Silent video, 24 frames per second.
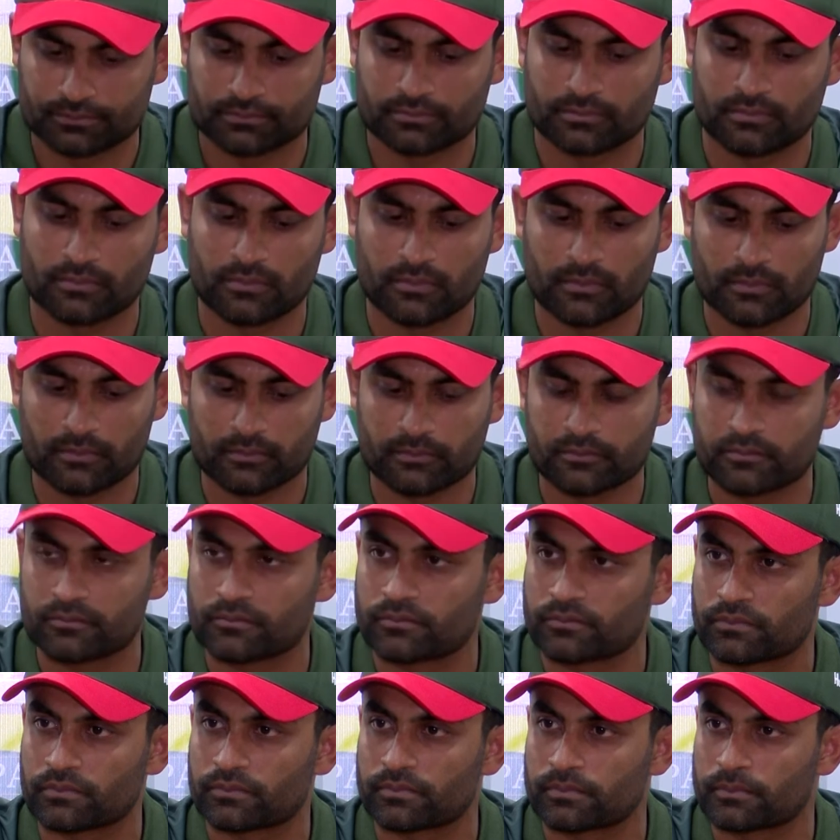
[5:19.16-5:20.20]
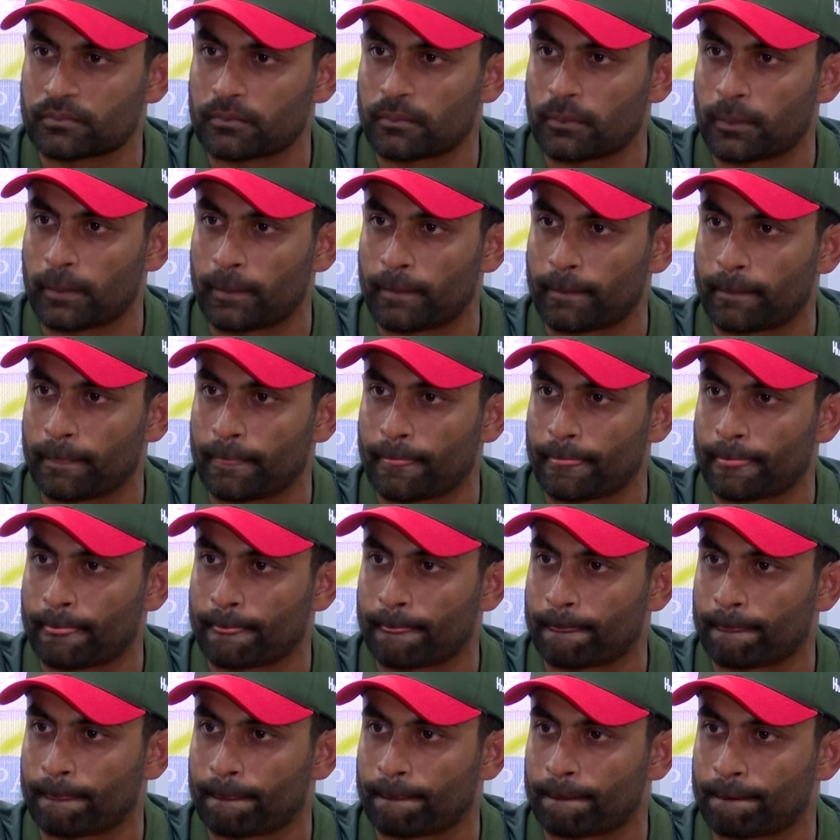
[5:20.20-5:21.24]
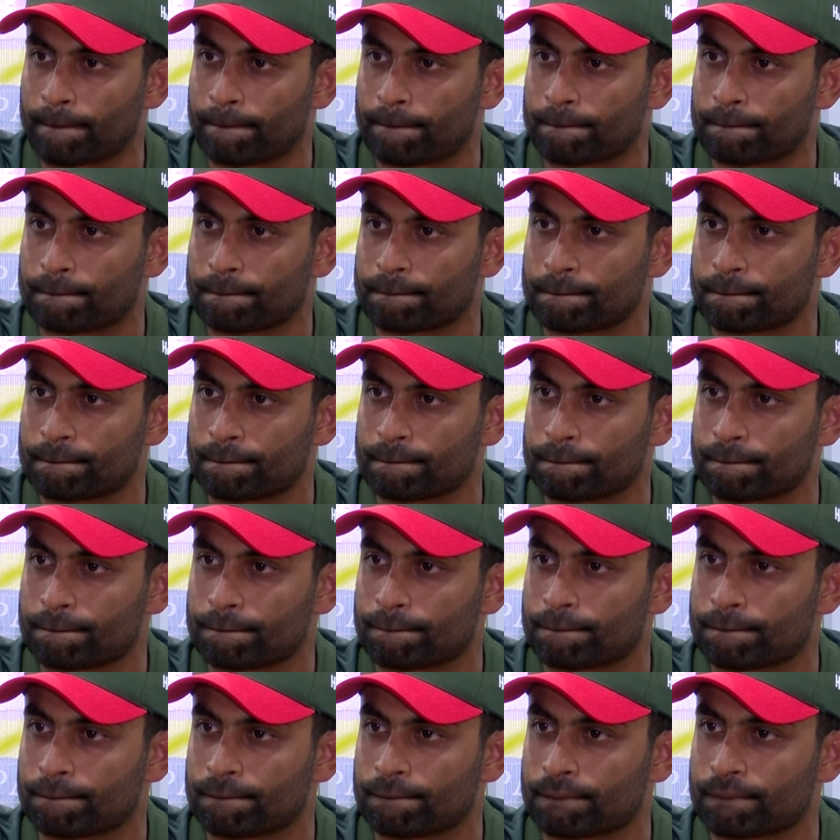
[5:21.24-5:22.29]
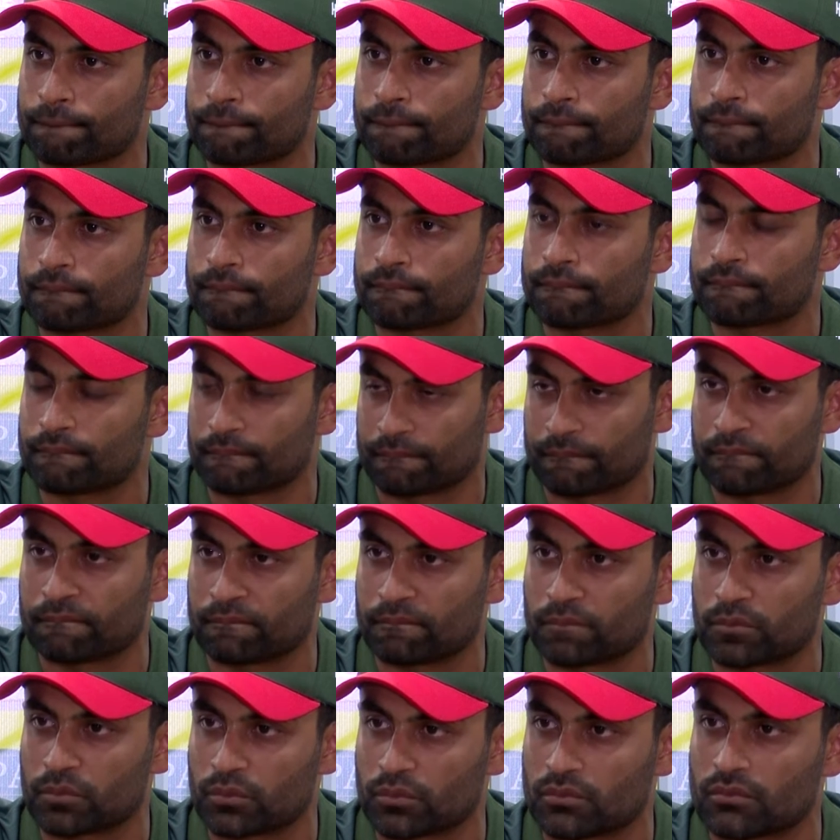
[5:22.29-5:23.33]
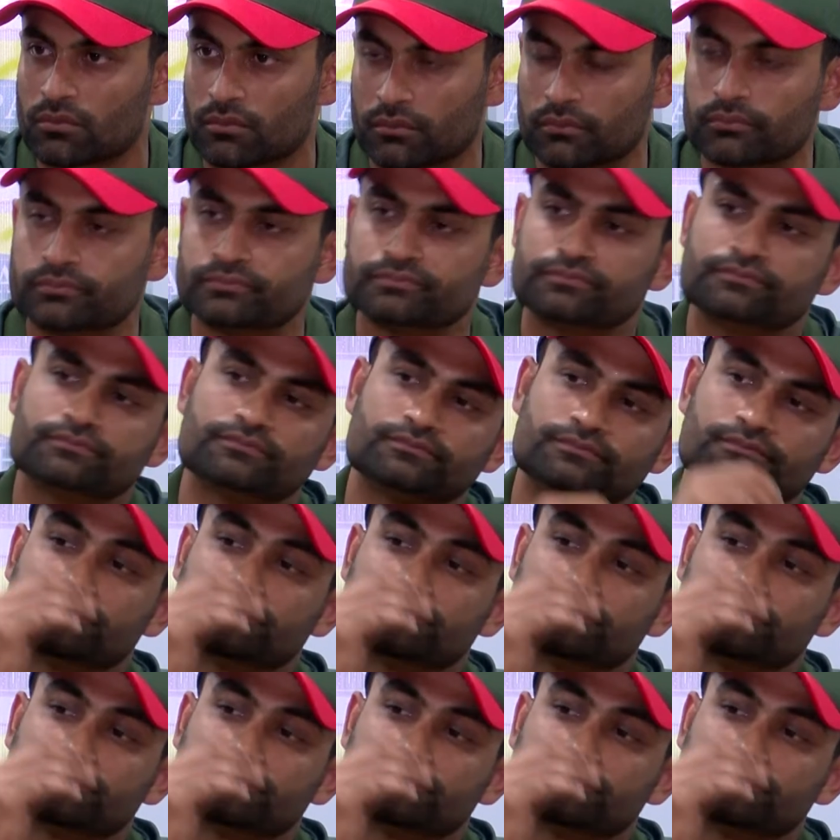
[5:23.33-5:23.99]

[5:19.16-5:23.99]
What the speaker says: Nothing is said.